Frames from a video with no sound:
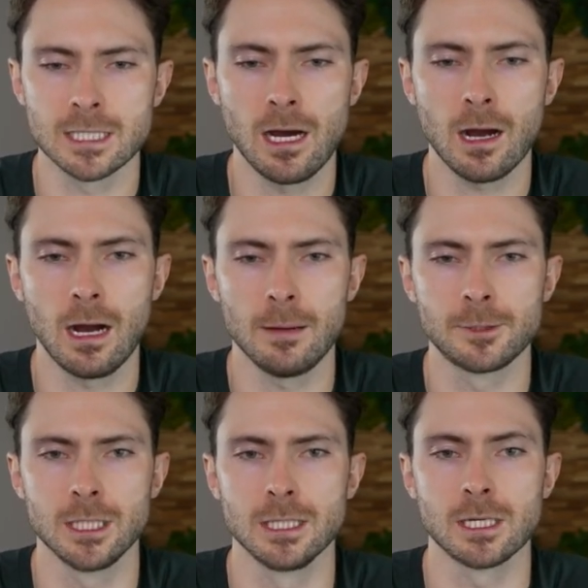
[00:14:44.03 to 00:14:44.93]
stock
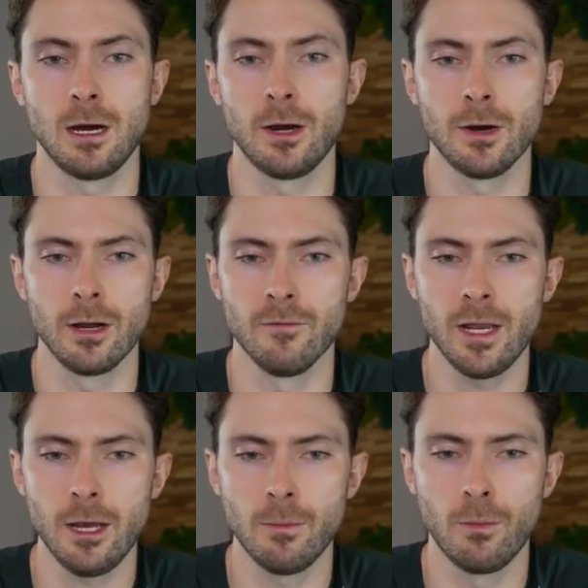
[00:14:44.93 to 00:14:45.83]
options under your
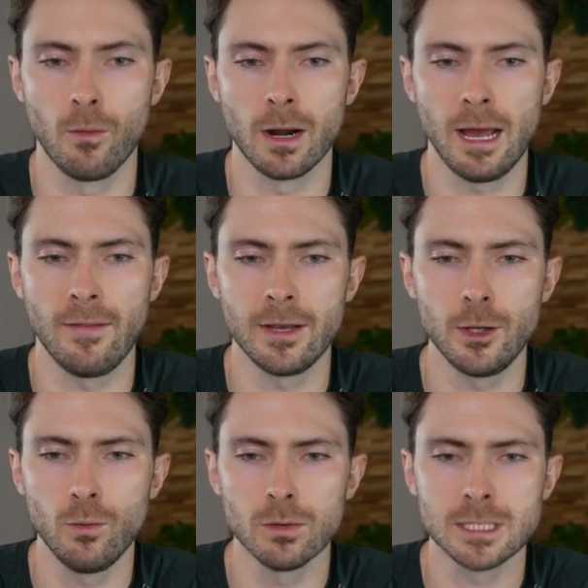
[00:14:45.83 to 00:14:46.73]
video board, and then
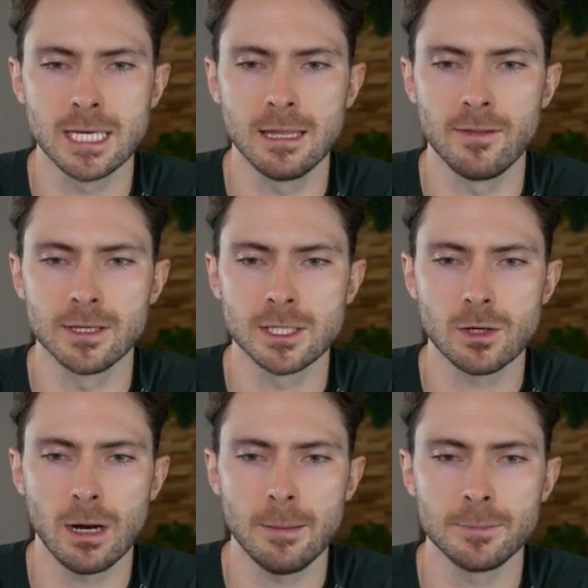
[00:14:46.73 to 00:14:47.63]
you will see that the
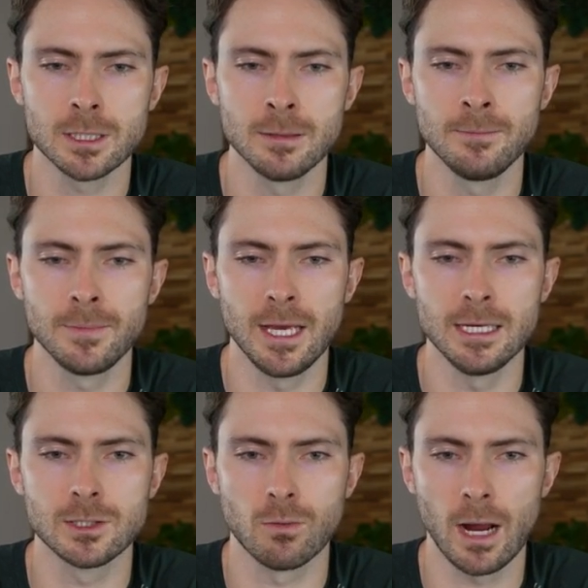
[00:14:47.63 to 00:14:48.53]
script
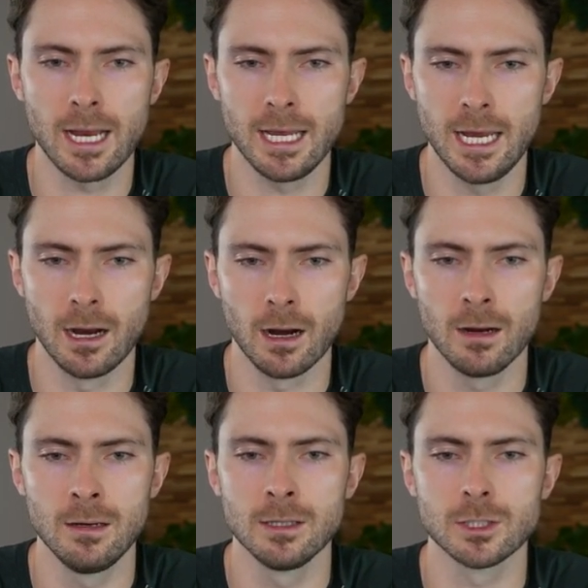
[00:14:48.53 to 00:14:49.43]
is right here.
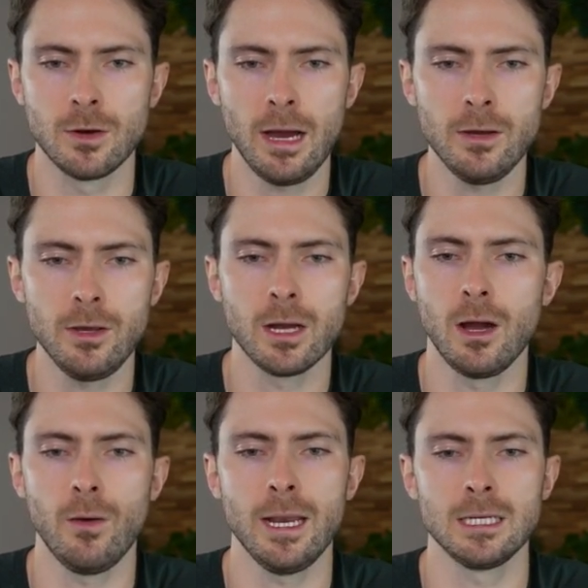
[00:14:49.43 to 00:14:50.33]
So now you can
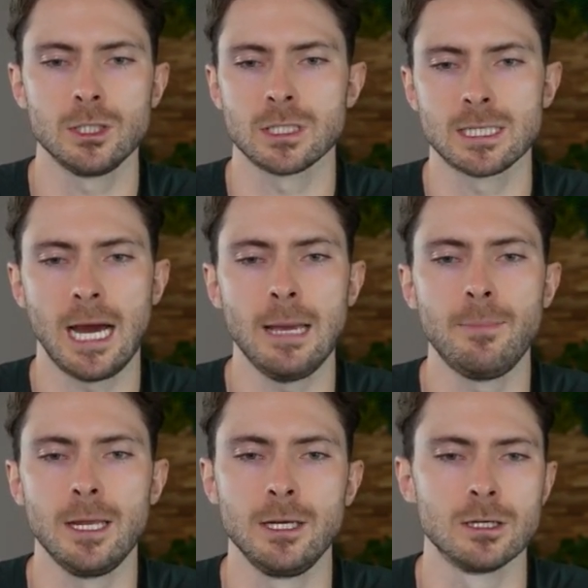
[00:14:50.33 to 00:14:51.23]
go in and just
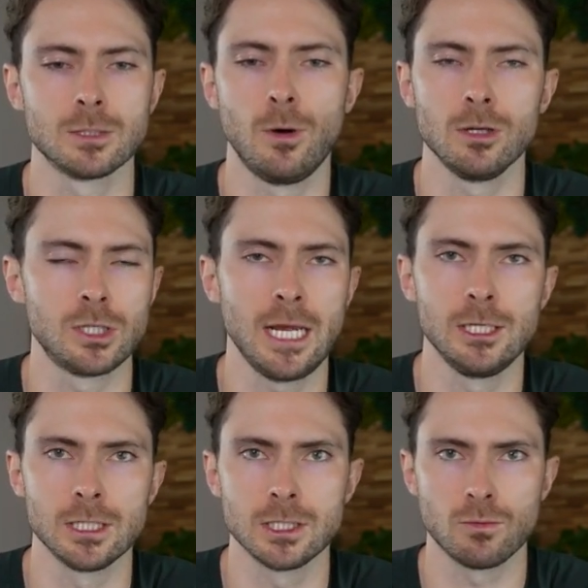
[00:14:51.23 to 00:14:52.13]
type in your small
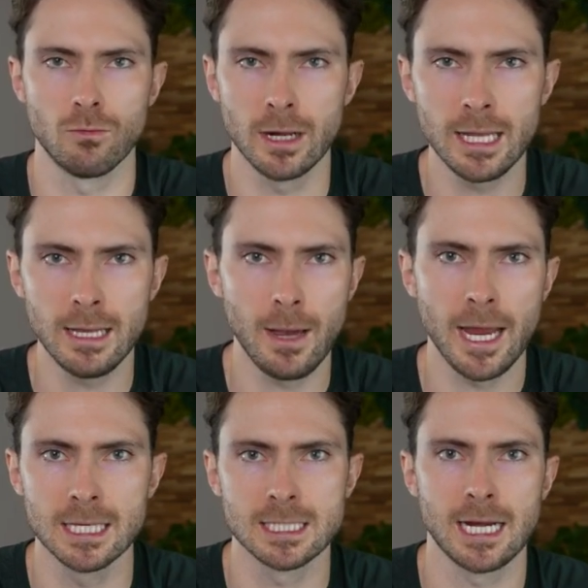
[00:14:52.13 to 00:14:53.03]
changes, really
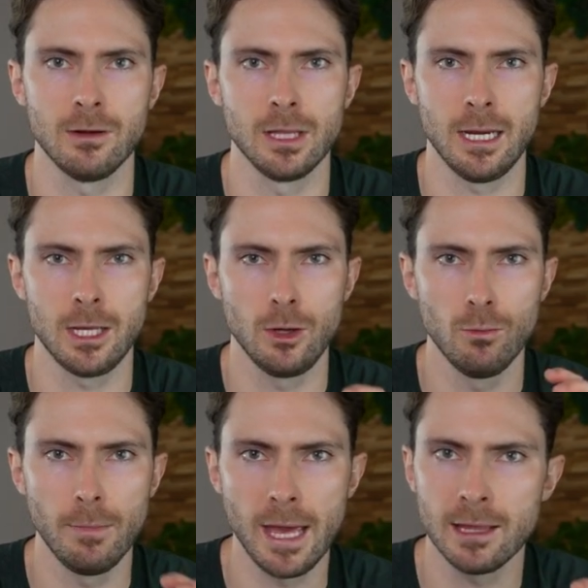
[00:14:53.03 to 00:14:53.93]
make it sound like
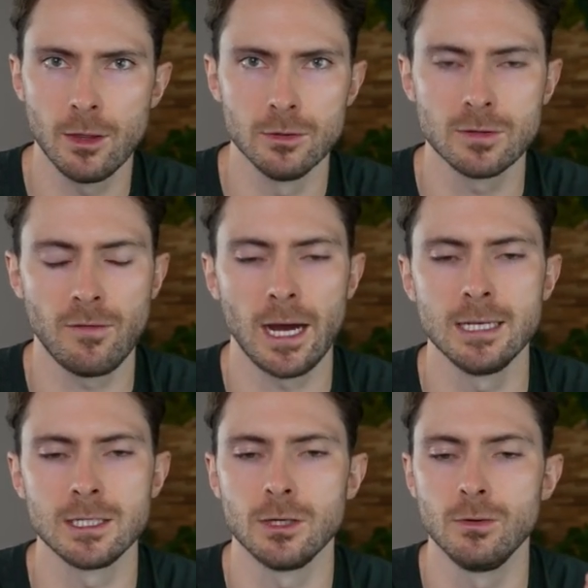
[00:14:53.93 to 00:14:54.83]
you make those
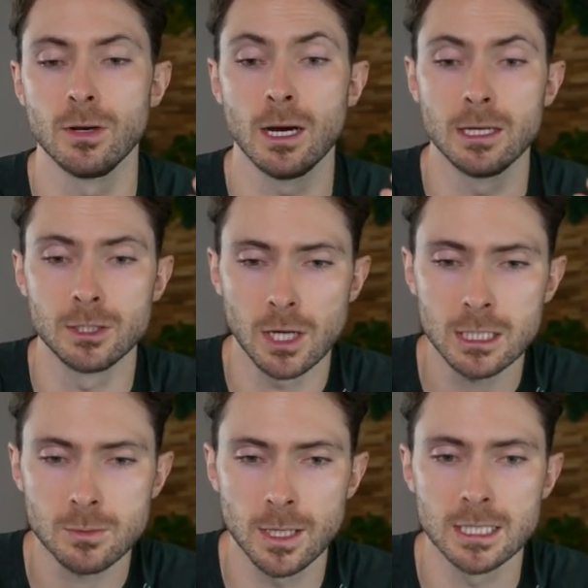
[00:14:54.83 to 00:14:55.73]
fine-tuned
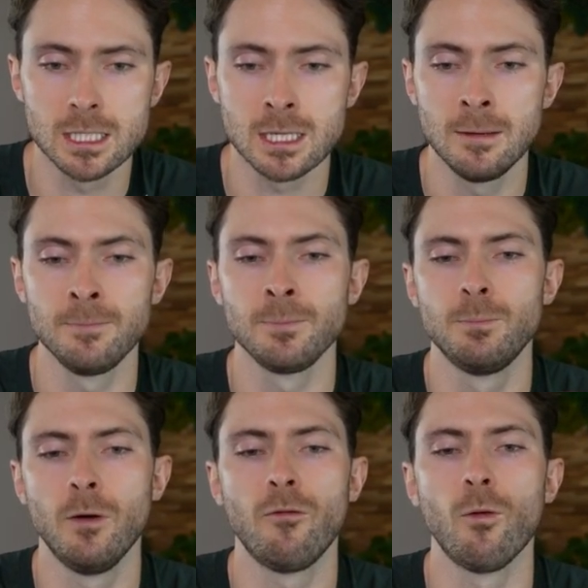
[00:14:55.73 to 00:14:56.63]
adjustments
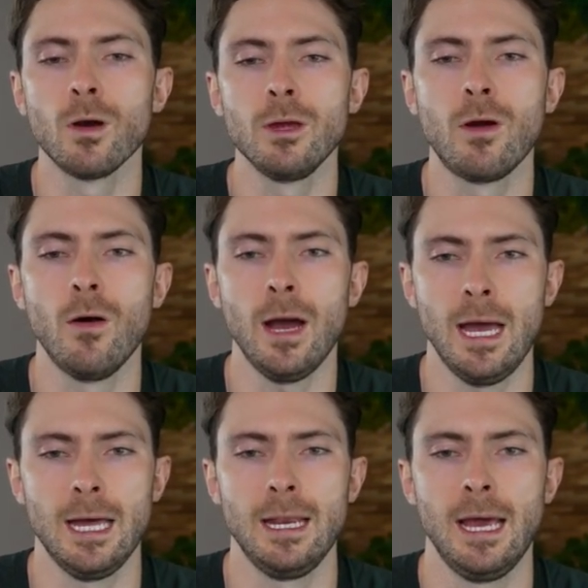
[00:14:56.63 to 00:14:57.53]
before you go
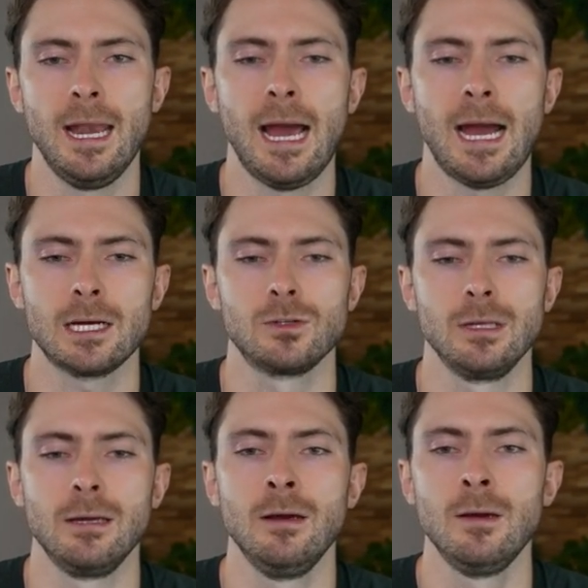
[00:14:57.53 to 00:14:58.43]
ahead and
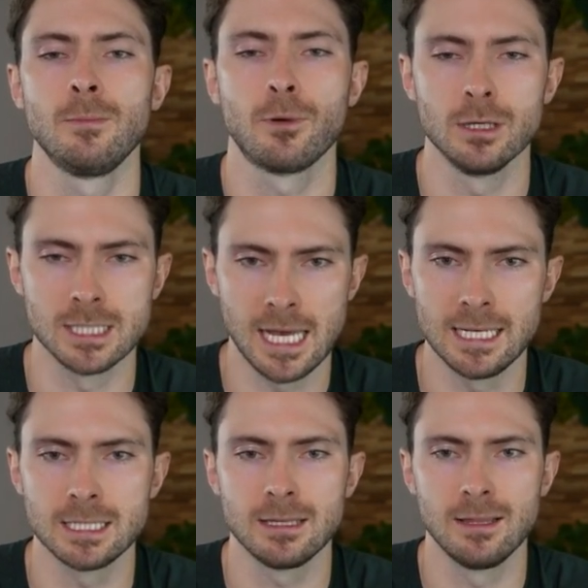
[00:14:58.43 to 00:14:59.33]
actually
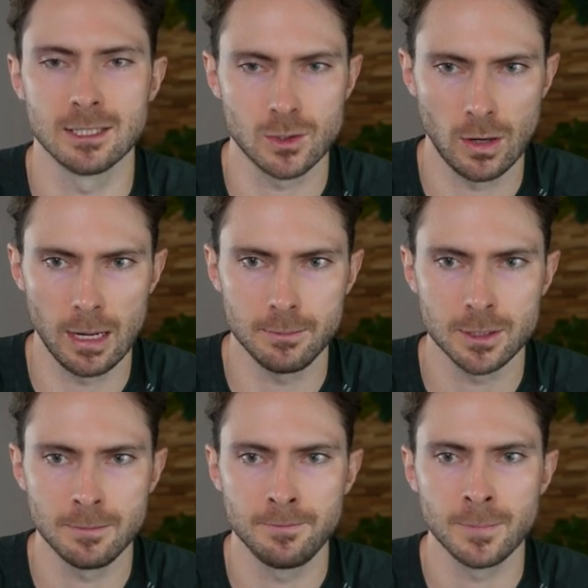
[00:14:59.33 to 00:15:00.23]
present the
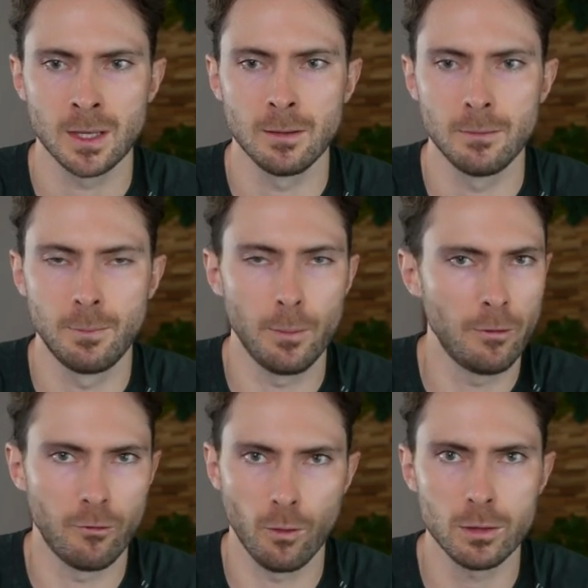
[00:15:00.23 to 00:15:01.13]
script. But
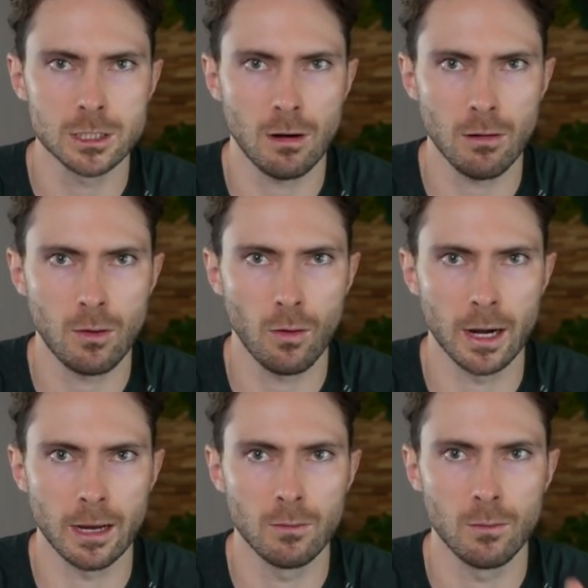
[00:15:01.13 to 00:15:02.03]
before we start
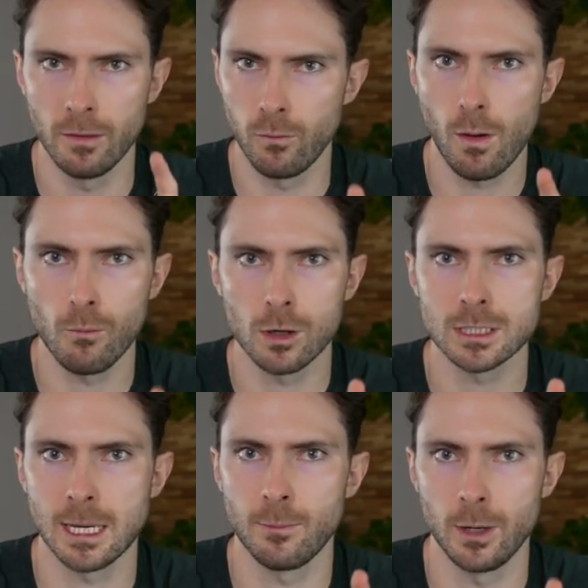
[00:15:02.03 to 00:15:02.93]
recording, we have one more
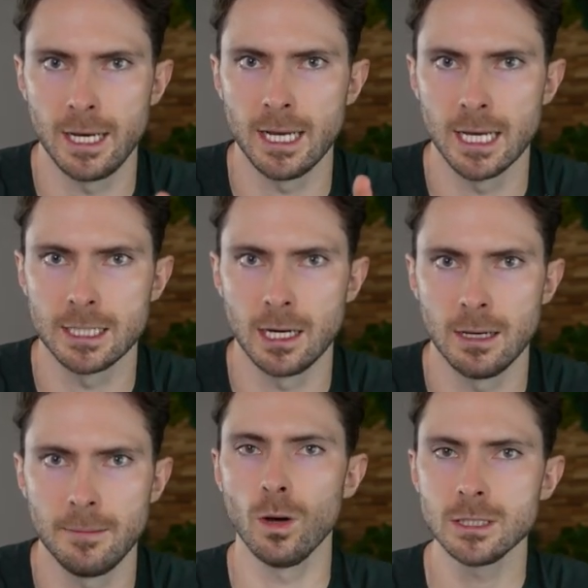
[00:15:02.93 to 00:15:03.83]
step we need to get
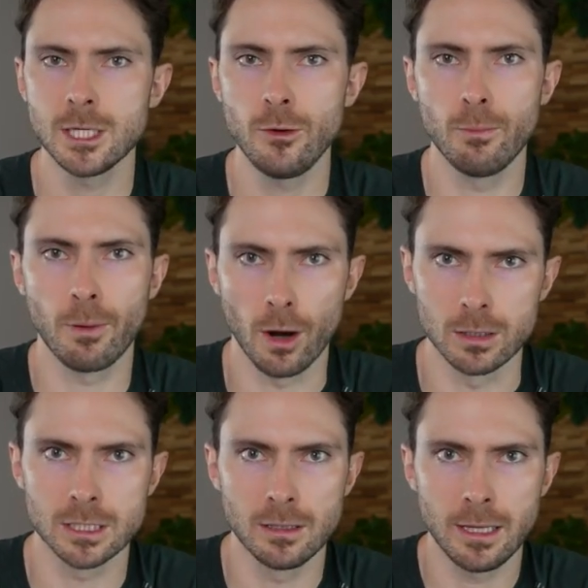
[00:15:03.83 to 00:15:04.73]
done. Once you
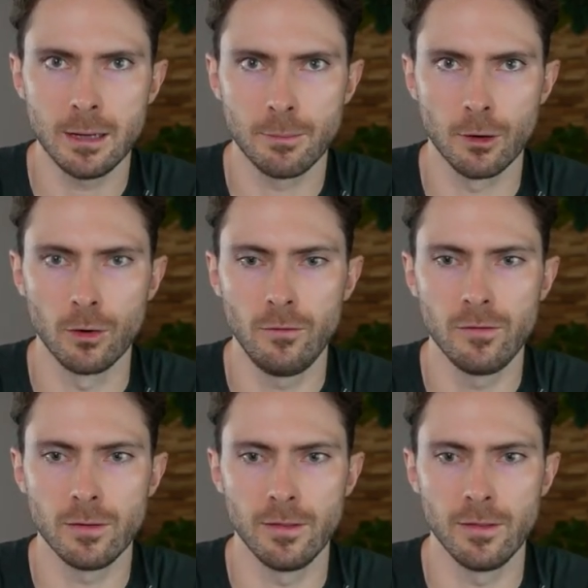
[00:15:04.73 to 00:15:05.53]
personally approve